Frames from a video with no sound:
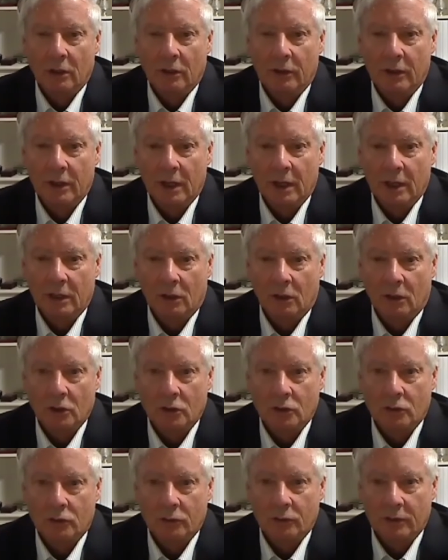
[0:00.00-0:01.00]
that
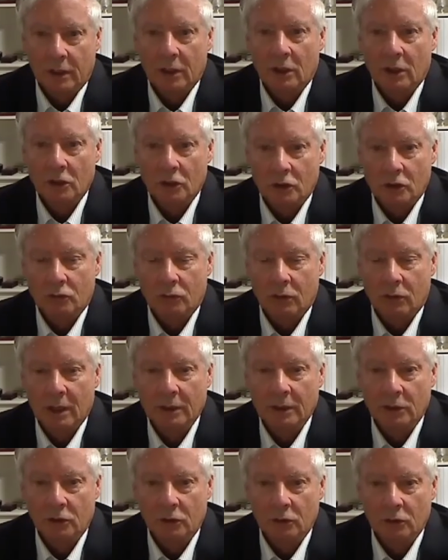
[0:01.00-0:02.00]
are trying
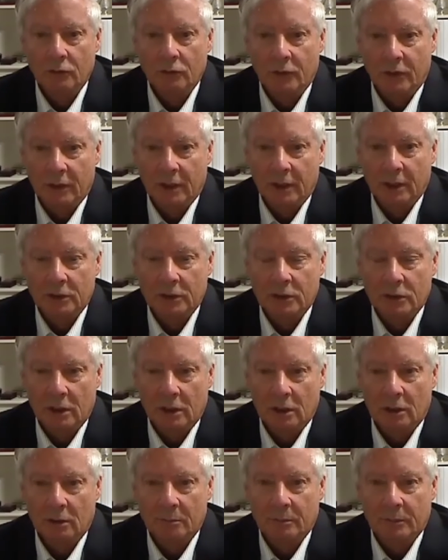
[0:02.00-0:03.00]
to do things to
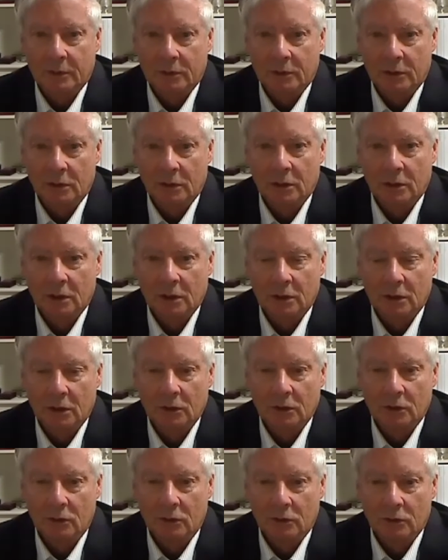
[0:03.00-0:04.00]
help to
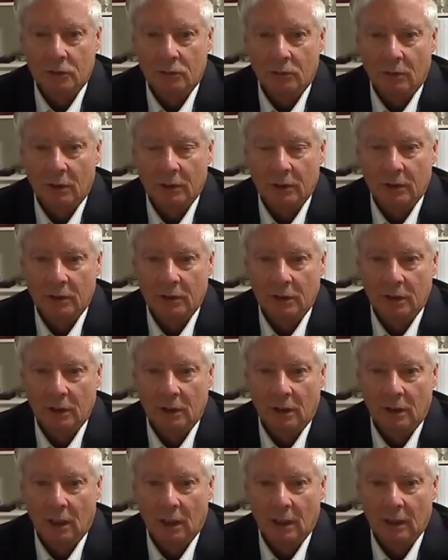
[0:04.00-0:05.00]
continue to strengthen the
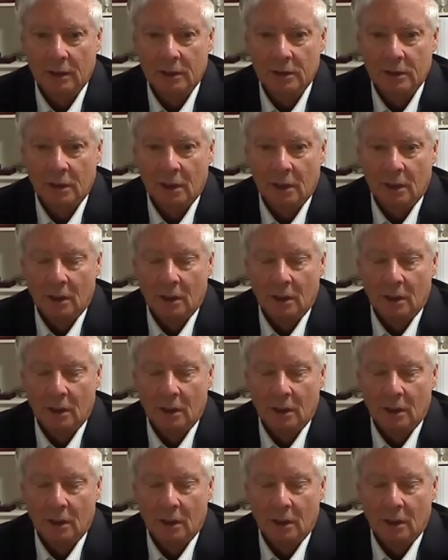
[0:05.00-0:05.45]
alliance.